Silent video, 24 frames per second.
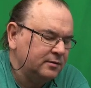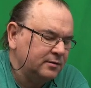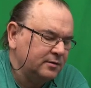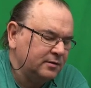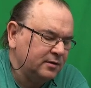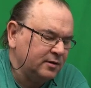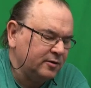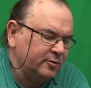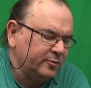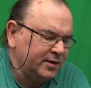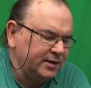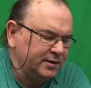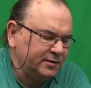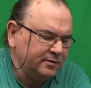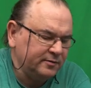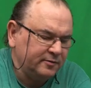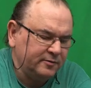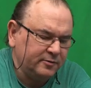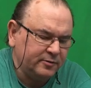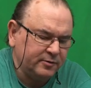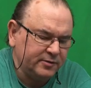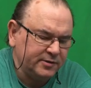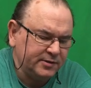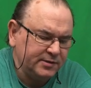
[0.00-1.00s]
No, wait, of
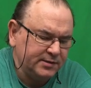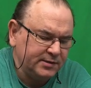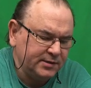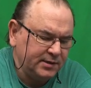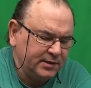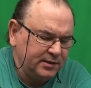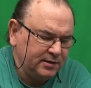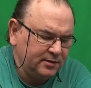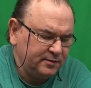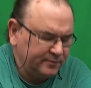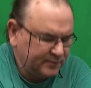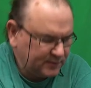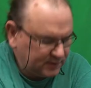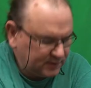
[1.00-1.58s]
course it's keyed.